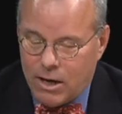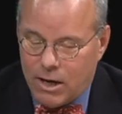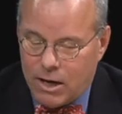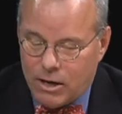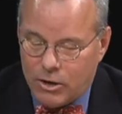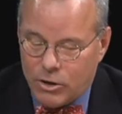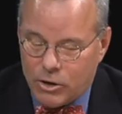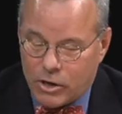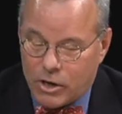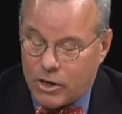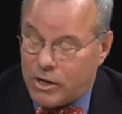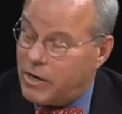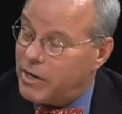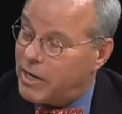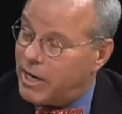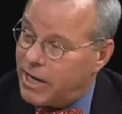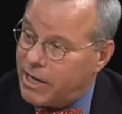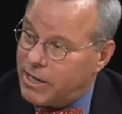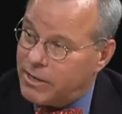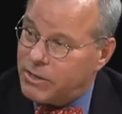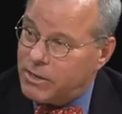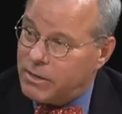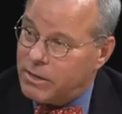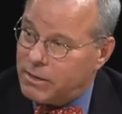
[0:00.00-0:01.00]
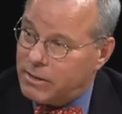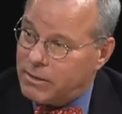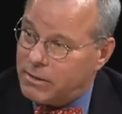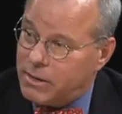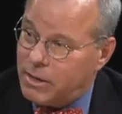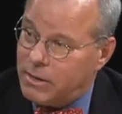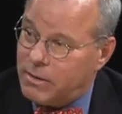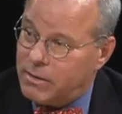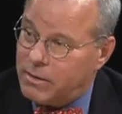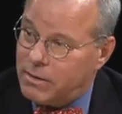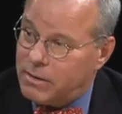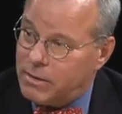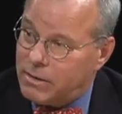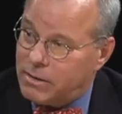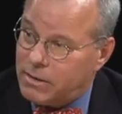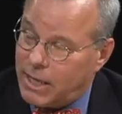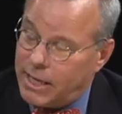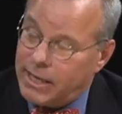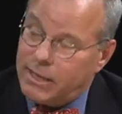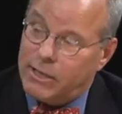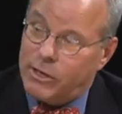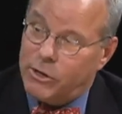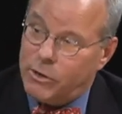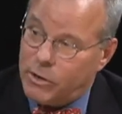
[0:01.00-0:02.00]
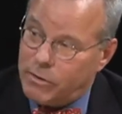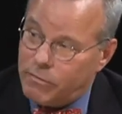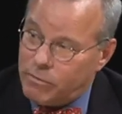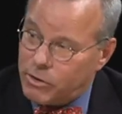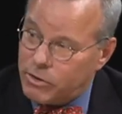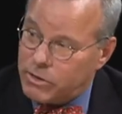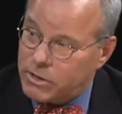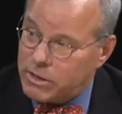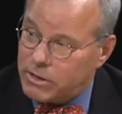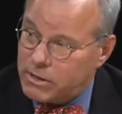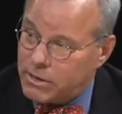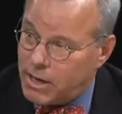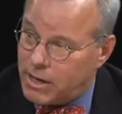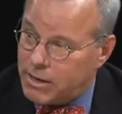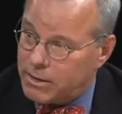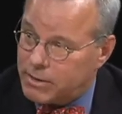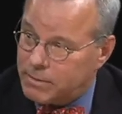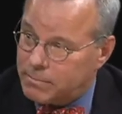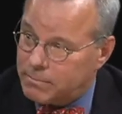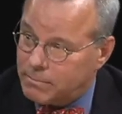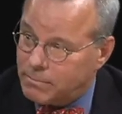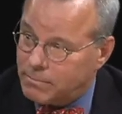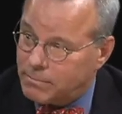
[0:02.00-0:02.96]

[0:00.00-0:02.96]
you're going to enhance the likelihood of your success.